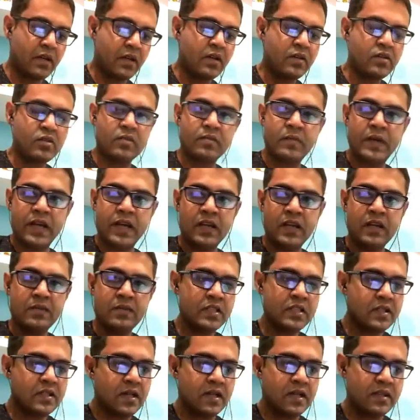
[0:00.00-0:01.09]
So my name is
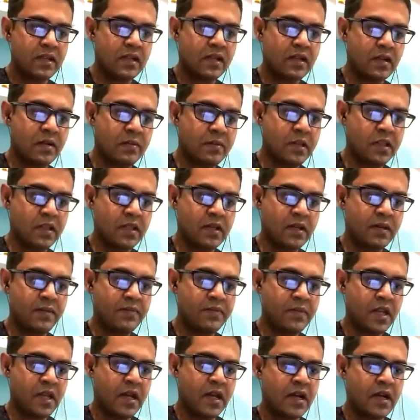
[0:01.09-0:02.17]
Karthik Kharbanda,
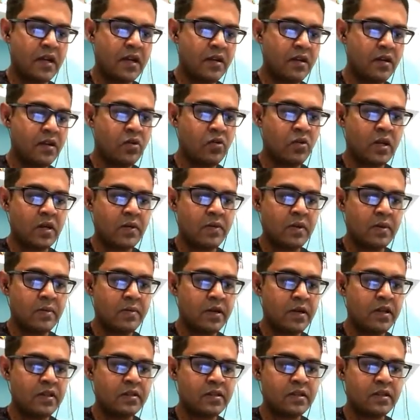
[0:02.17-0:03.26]
and today we'll be
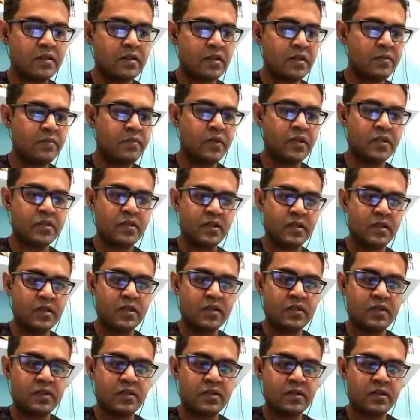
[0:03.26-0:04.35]
discussing
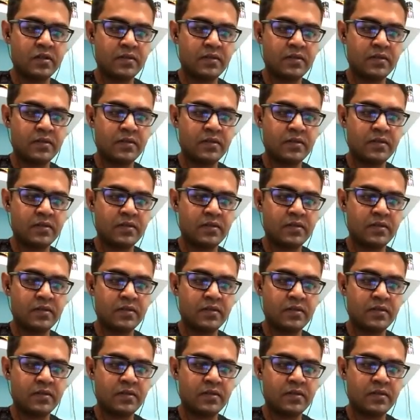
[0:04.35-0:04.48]
percentages.